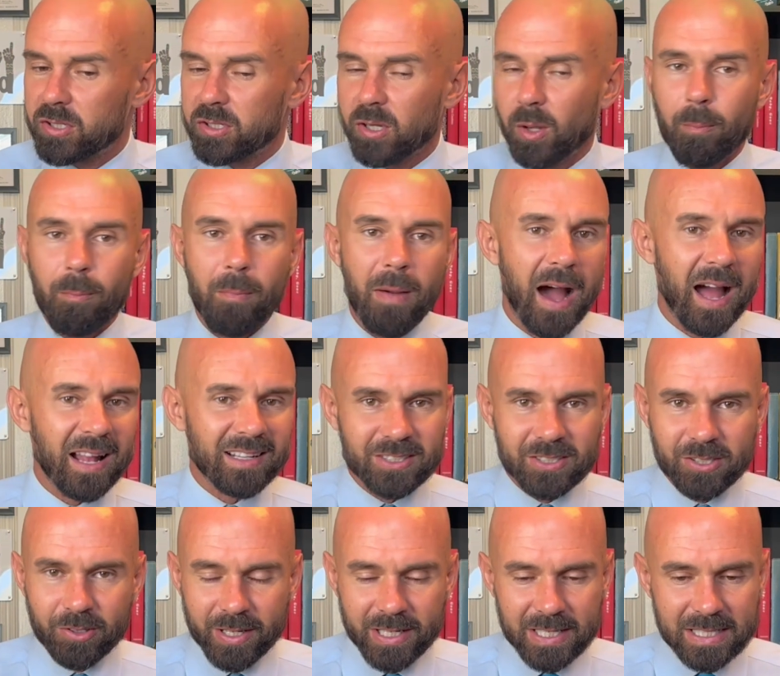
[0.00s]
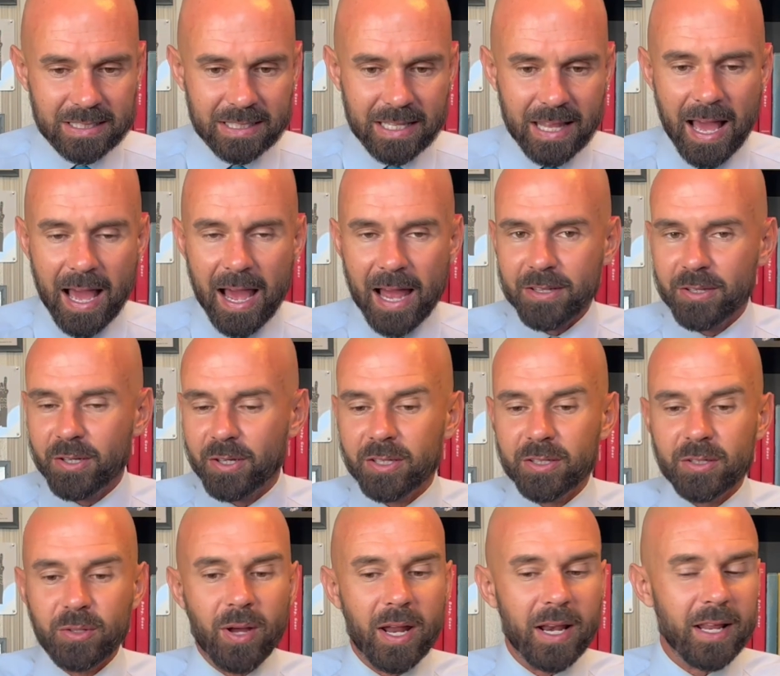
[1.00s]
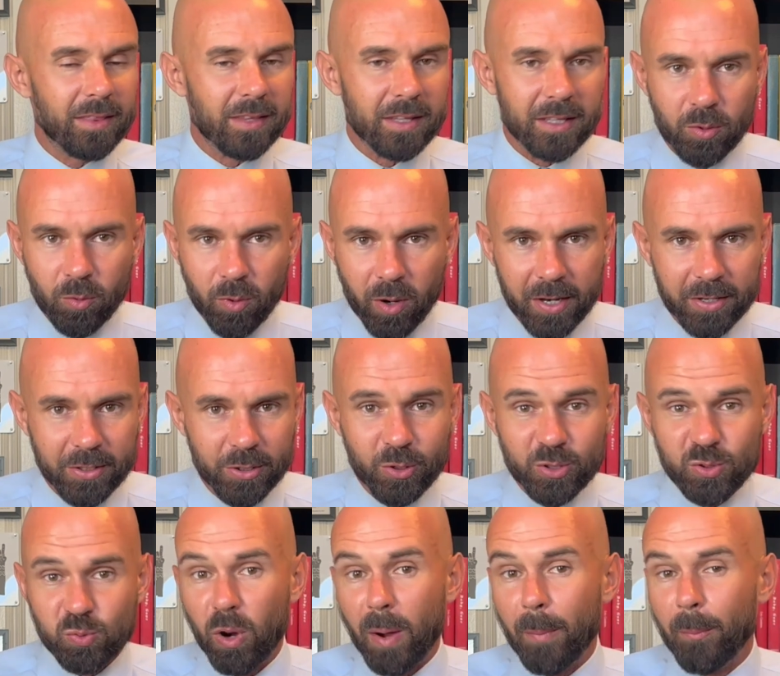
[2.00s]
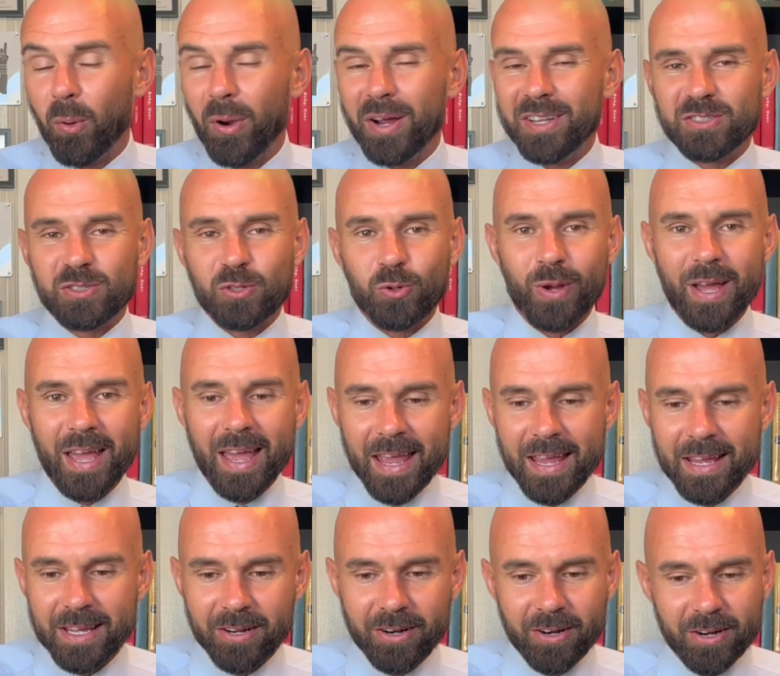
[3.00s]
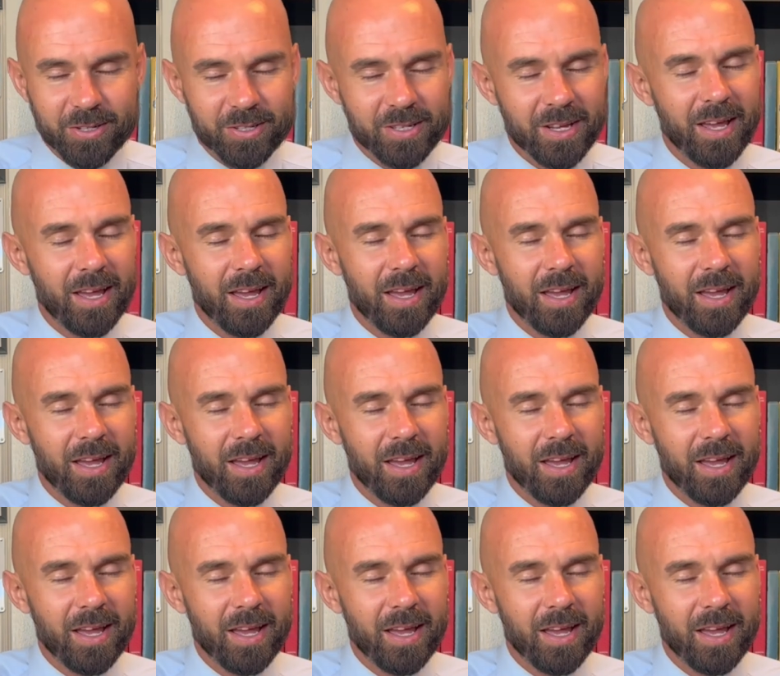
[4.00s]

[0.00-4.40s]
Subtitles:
So monstrous lot. You can do anything you want to do. It's 1.2 acres.